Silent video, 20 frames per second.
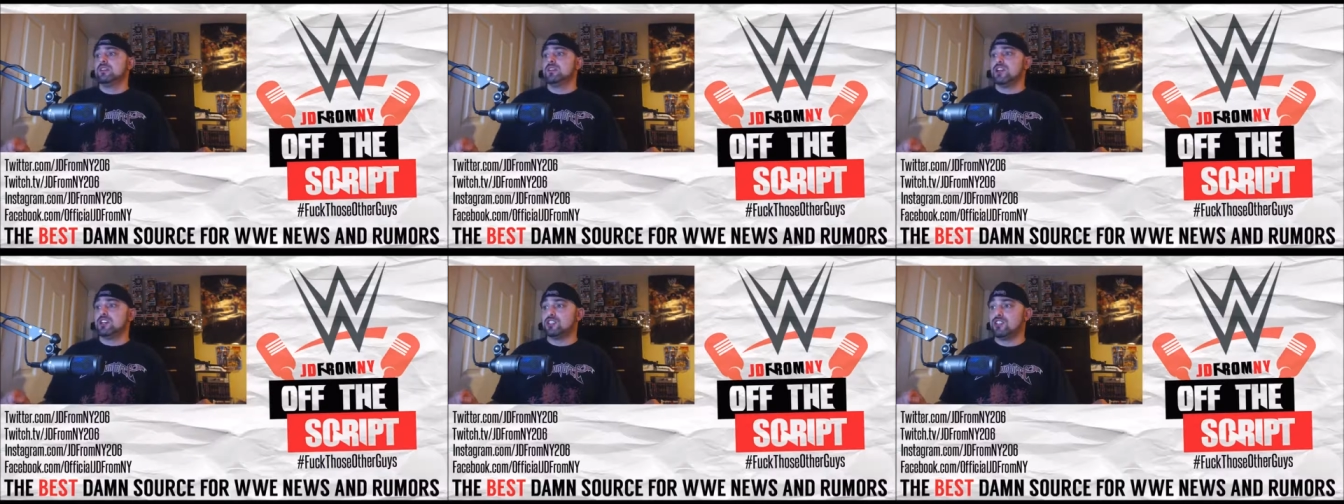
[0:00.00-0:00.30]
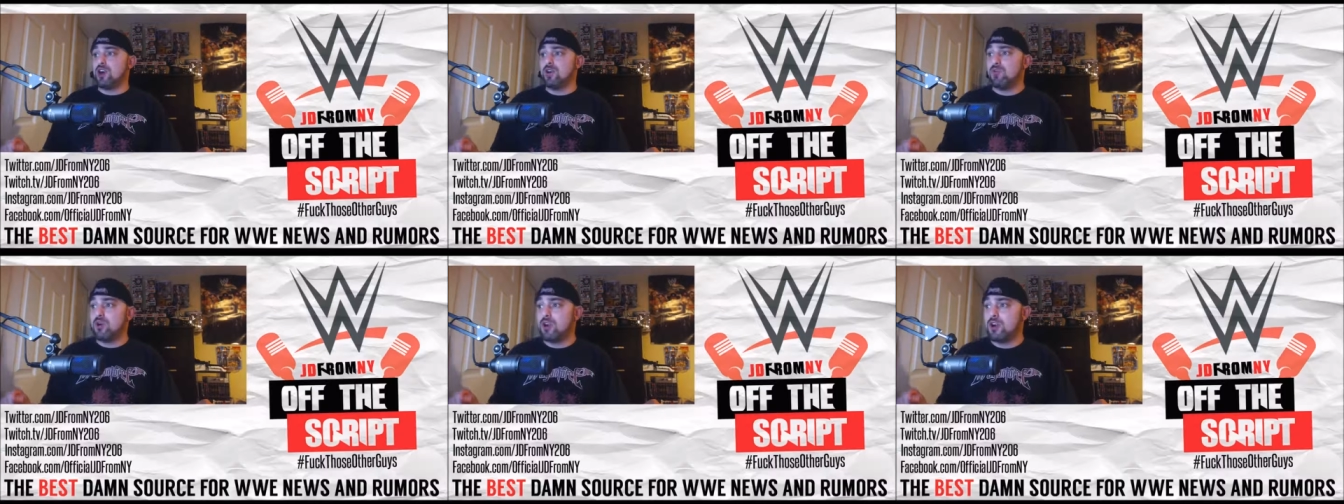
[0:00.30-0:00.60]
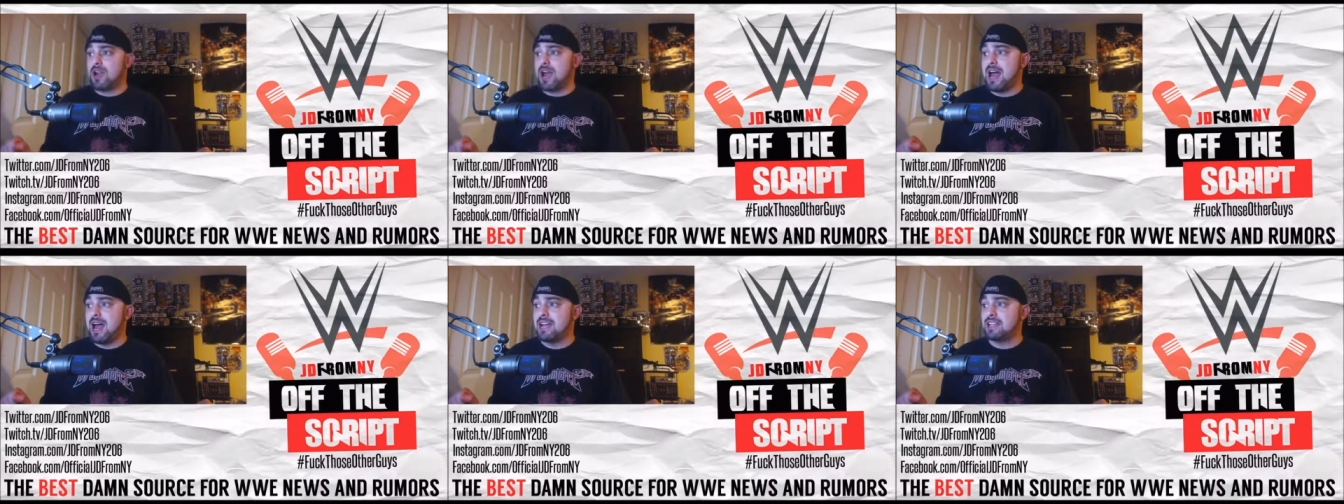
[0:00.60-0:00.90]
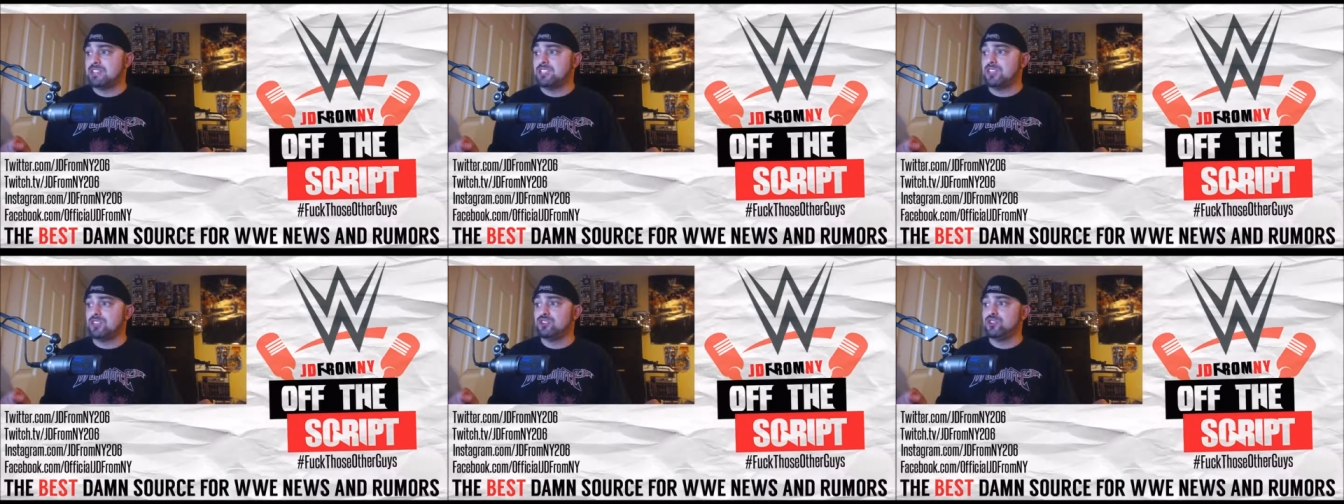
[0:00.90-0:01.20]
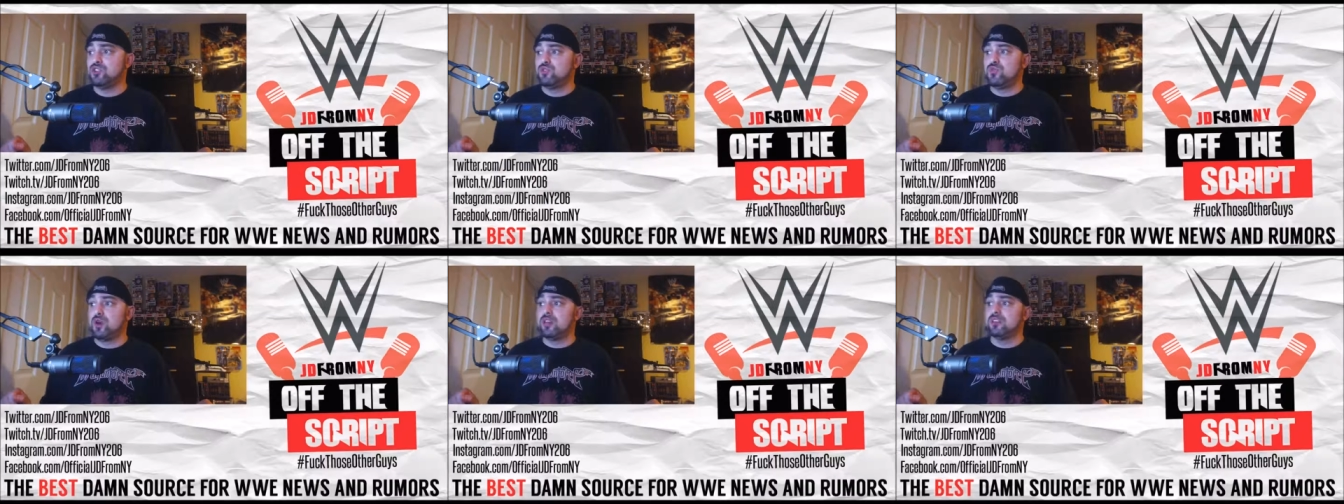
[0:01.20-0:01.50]
There's no word as
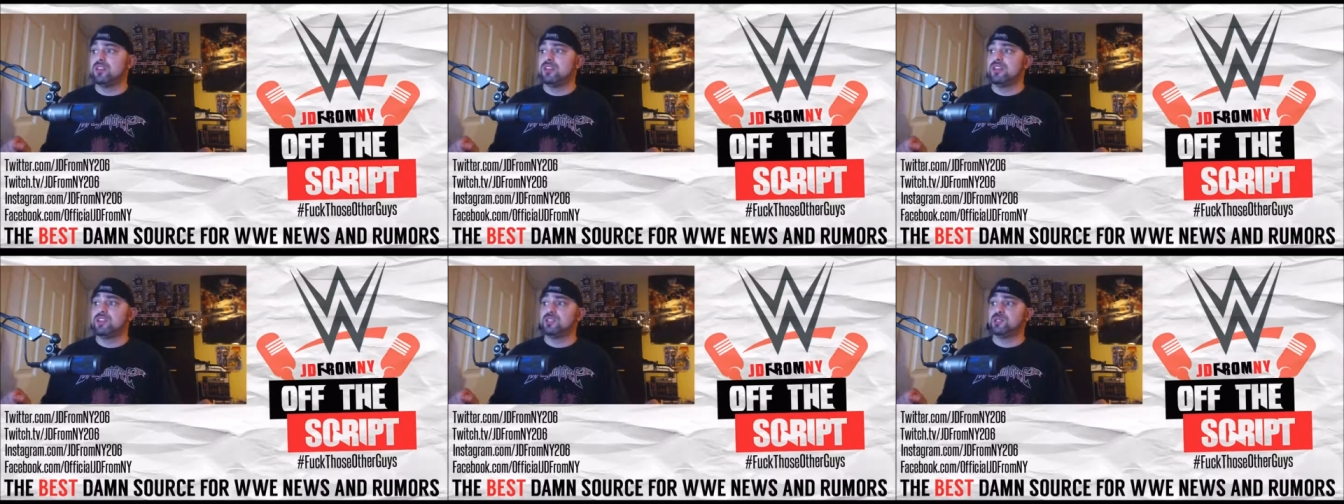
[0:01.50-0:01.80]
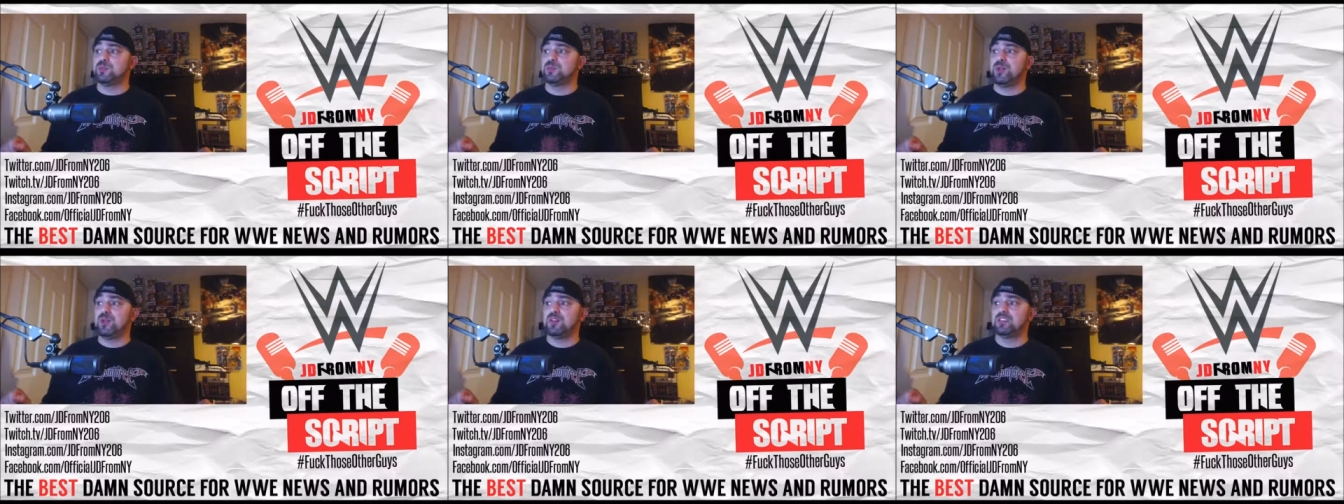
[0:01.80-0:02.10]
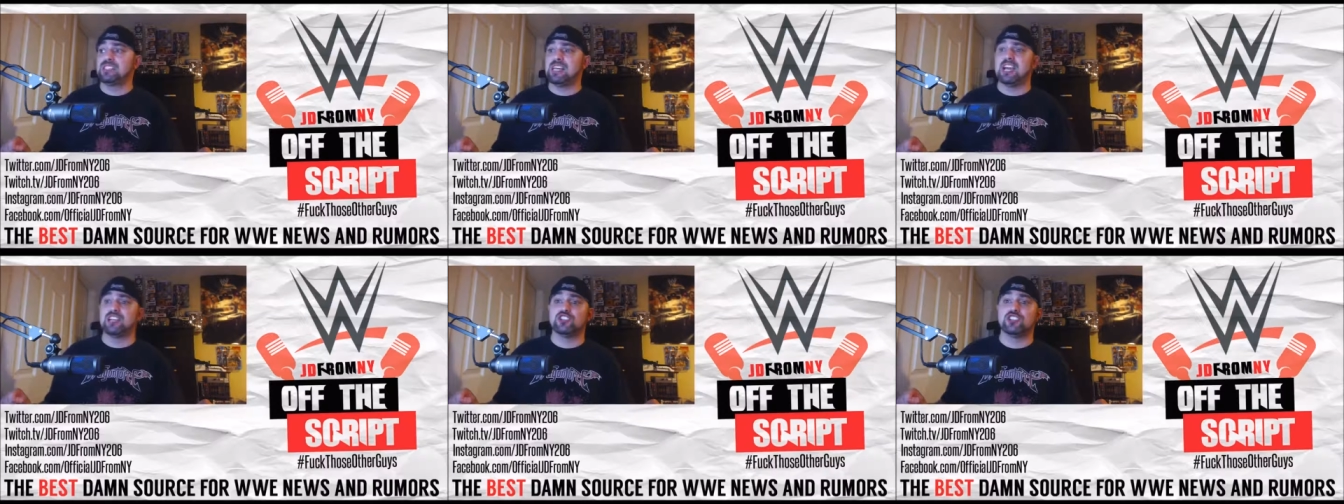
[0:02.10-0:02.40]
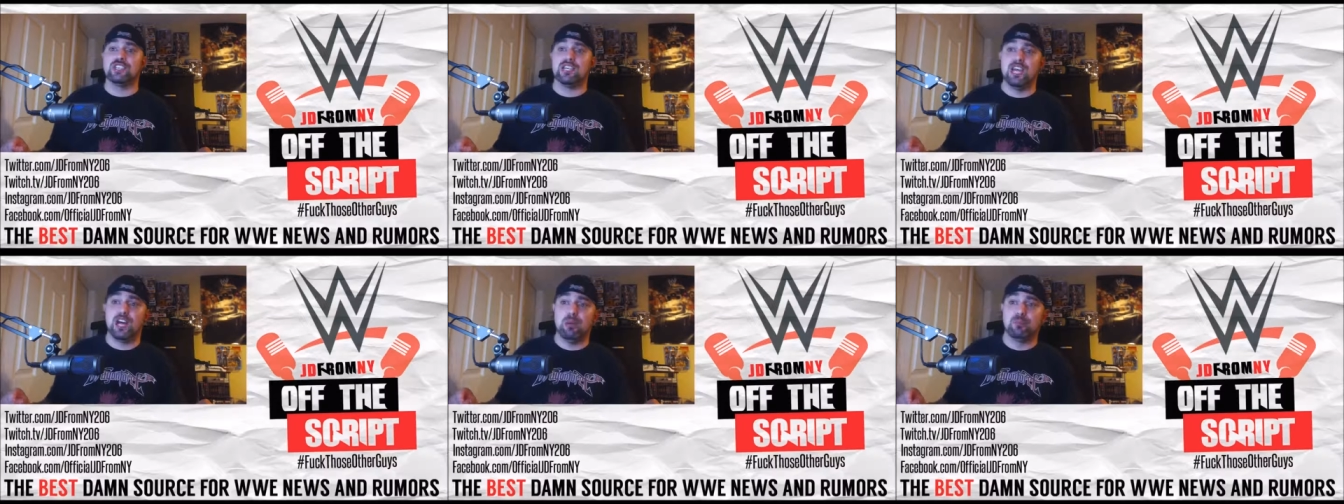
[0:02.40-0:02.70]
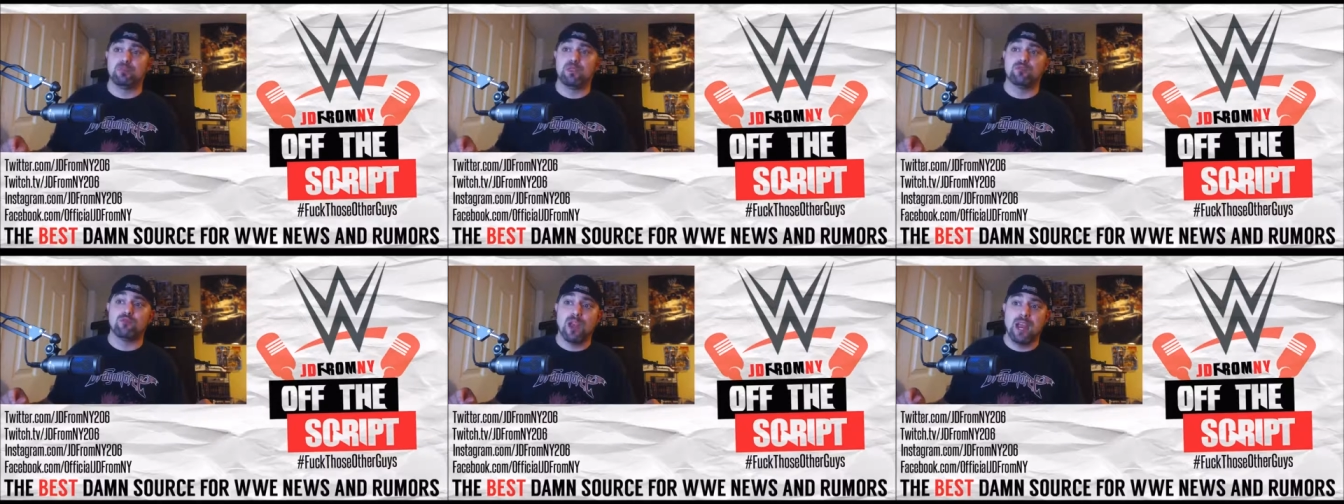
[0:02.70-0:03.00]
to whether his appearance actually
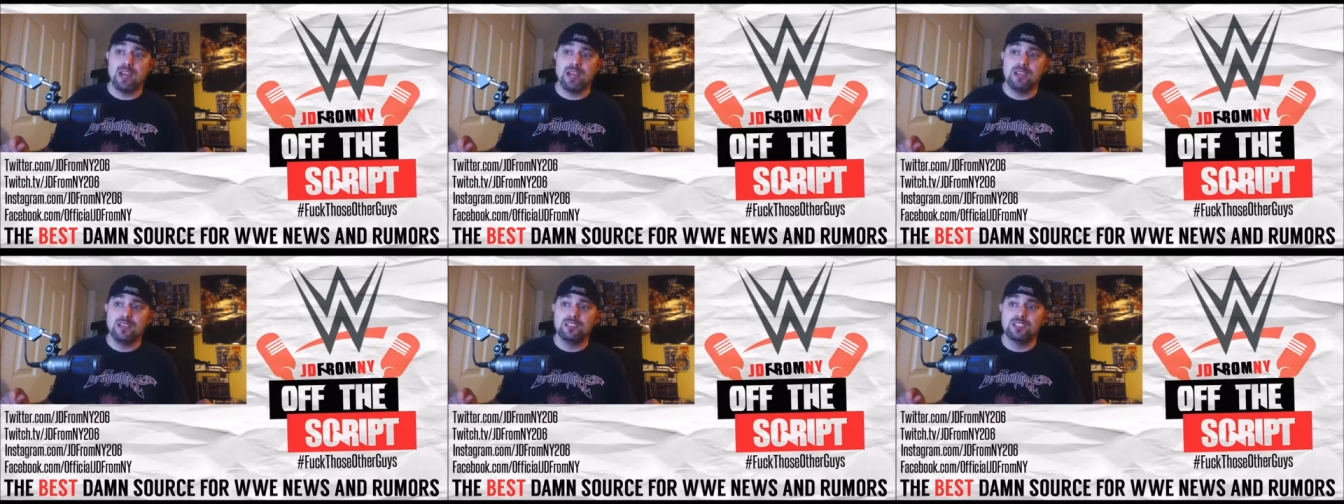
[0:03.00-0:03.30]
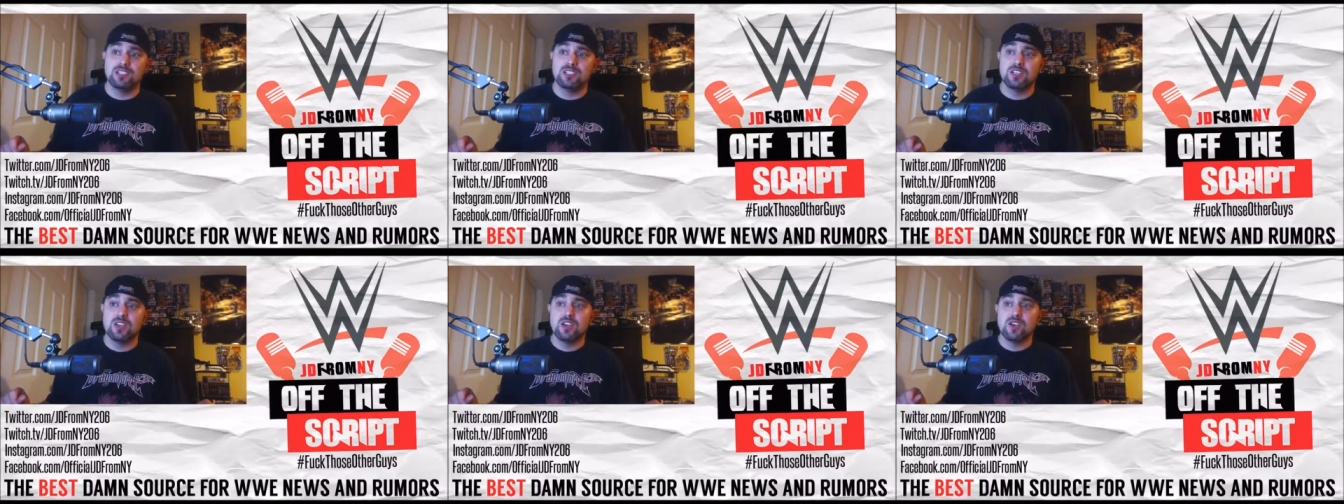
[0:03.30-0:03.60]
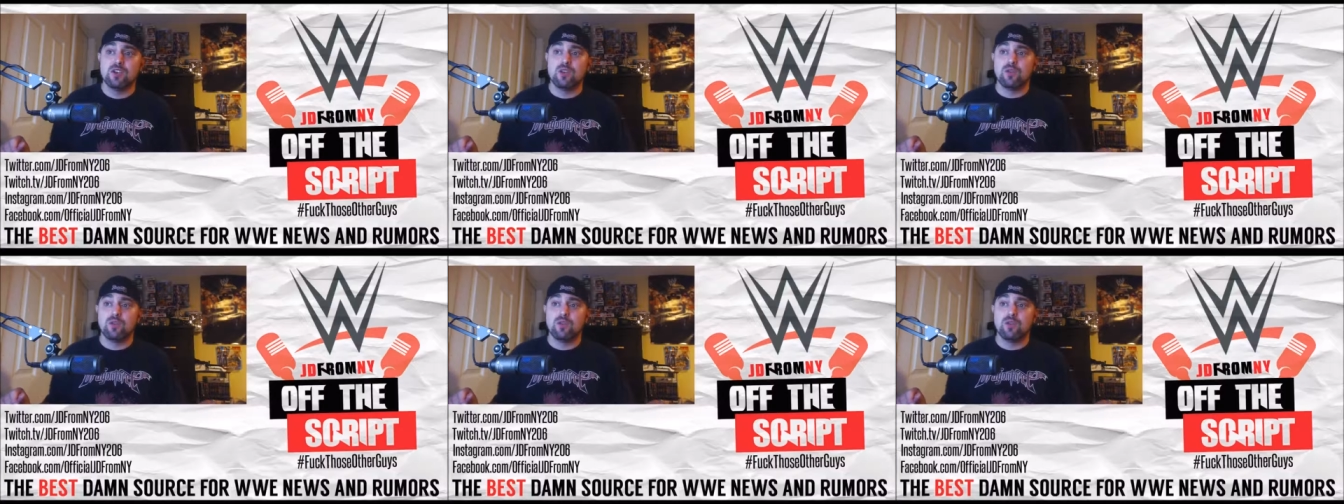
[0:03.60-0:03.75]
helped the ratings